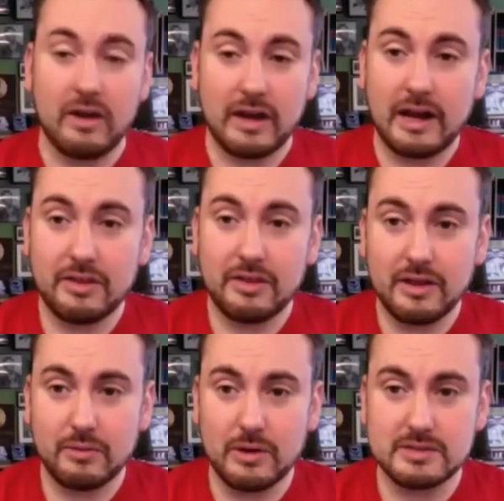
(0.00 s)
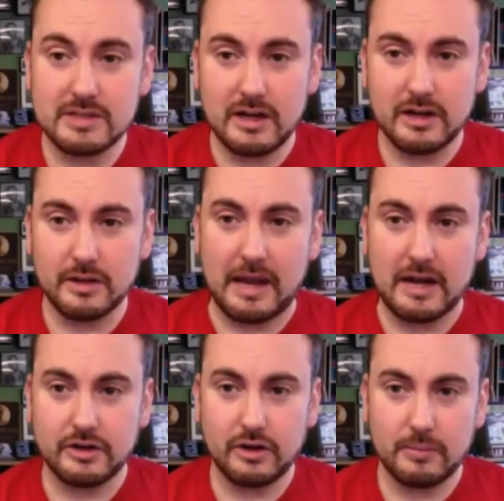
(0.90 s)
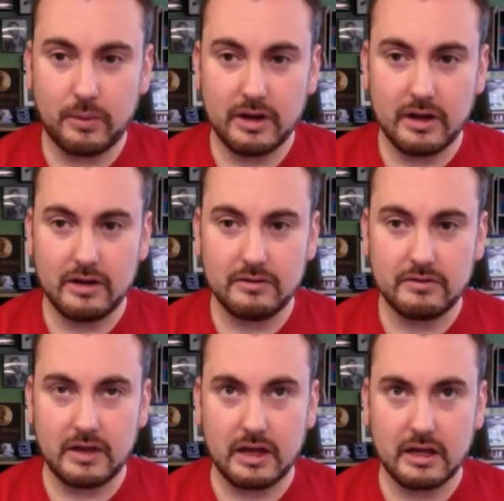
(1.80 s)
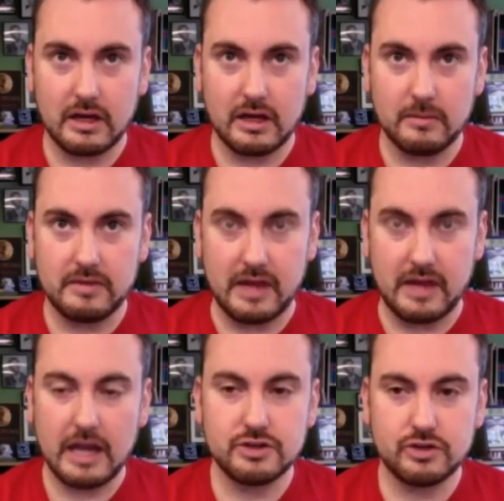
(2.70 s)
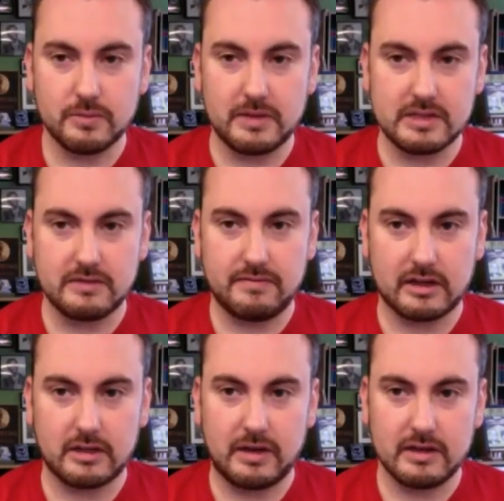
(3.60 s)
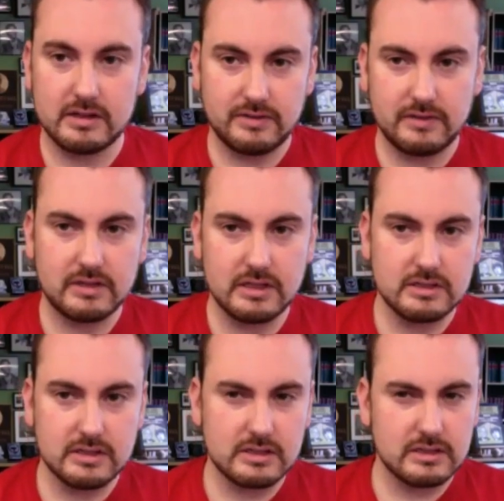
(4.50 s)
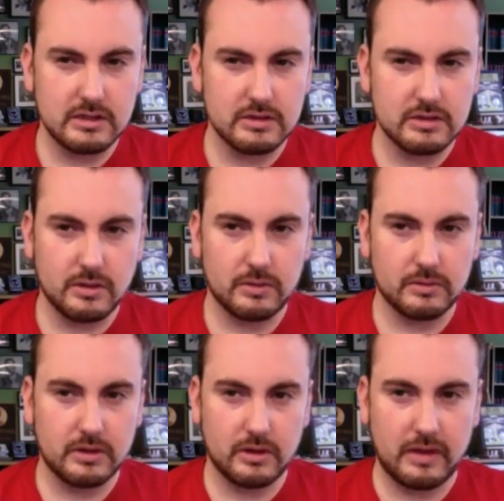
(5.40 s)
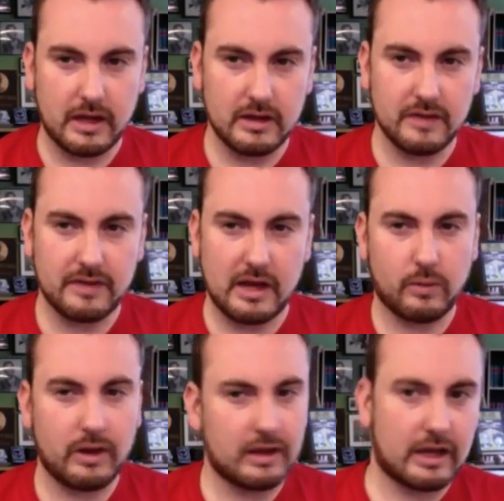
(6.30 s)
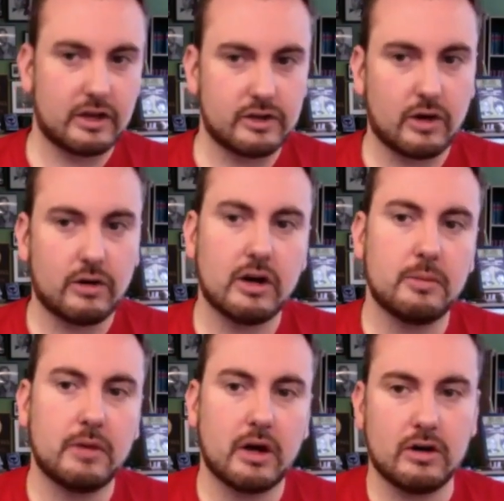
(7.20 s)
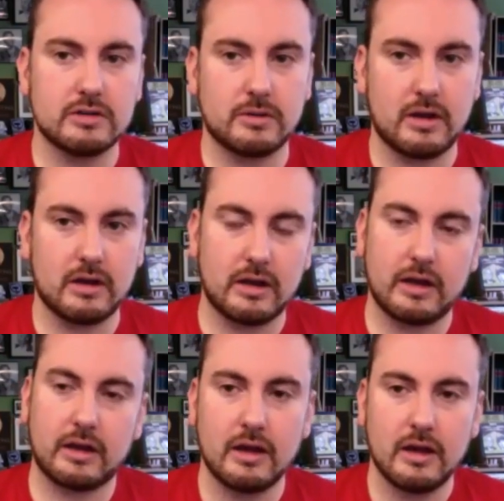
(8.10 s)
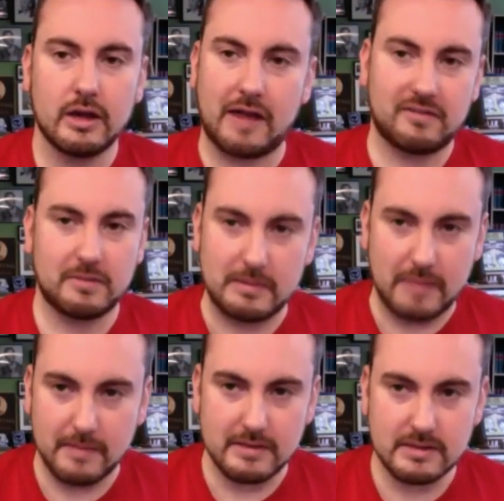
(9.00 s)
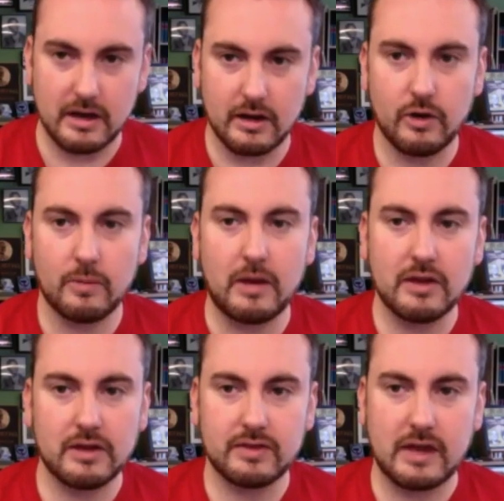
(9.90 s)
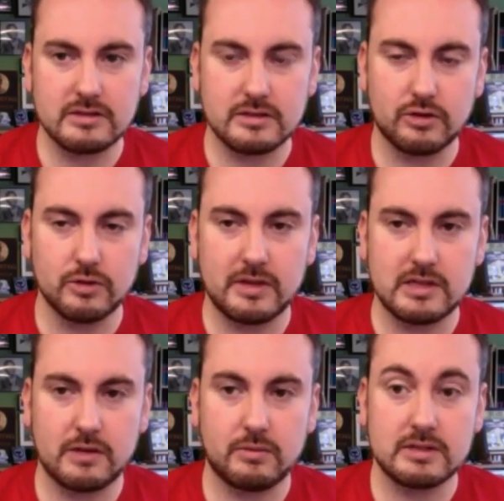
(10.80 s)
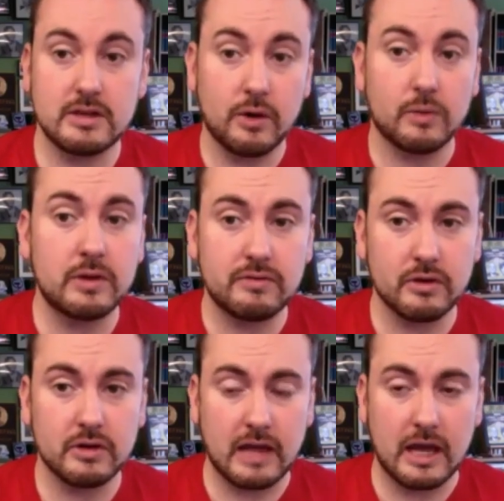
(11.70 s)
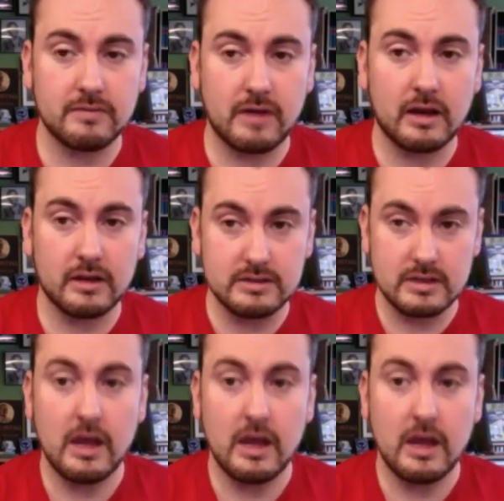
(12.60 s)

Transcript: and I think Rosanna, back to her point of like the age group that's affected by this, 15, 16 years old, you know, that not that quite like adulthood, but also not like you have to be babysat at home. I think that's the group that's at risk, not only for gang violence